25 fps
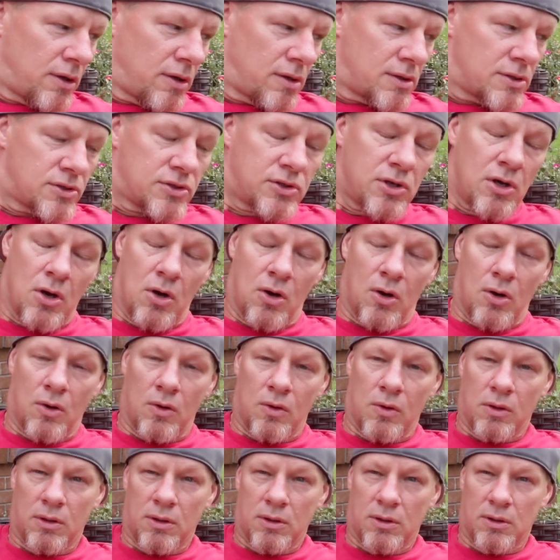
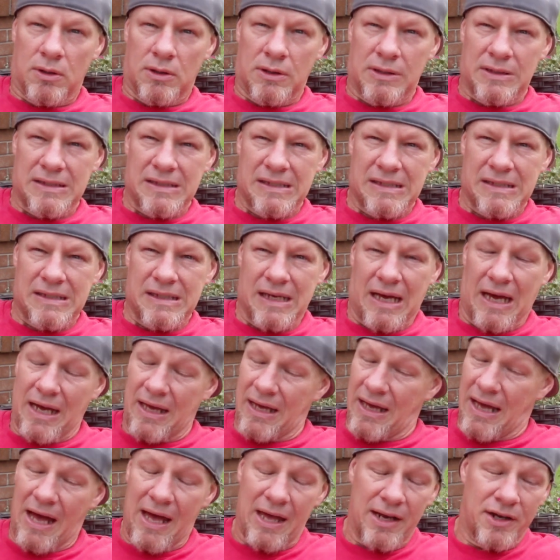So
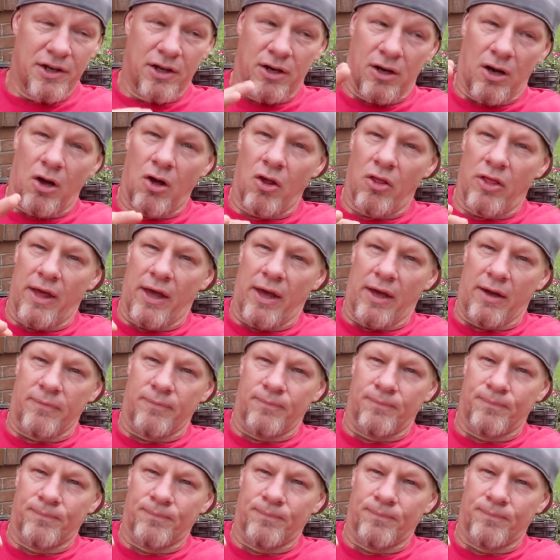I'd done all that.